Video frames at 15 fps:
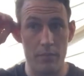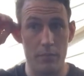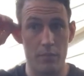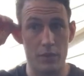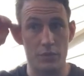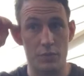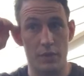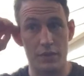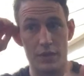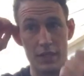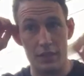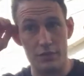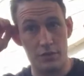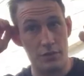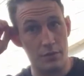Which one
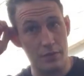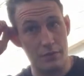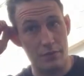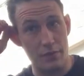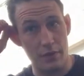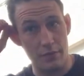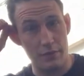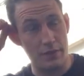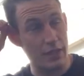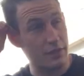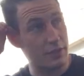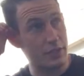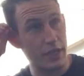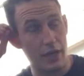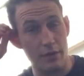thing too, if you ever take
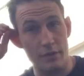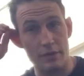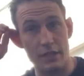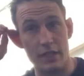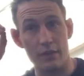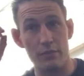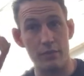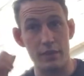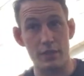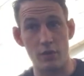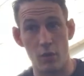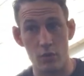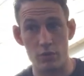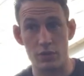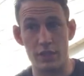a shower, take a really
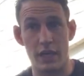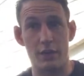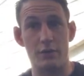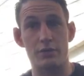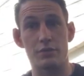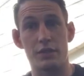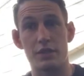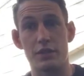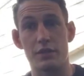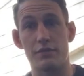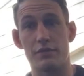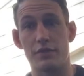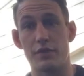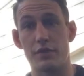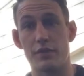cold shower. It's really good
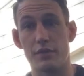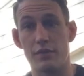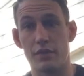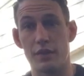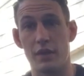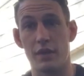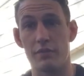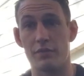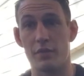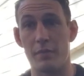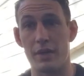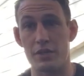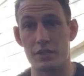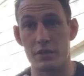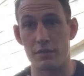for the
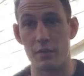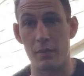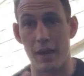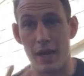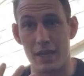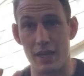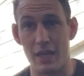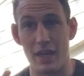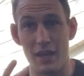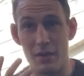inflammation of the body.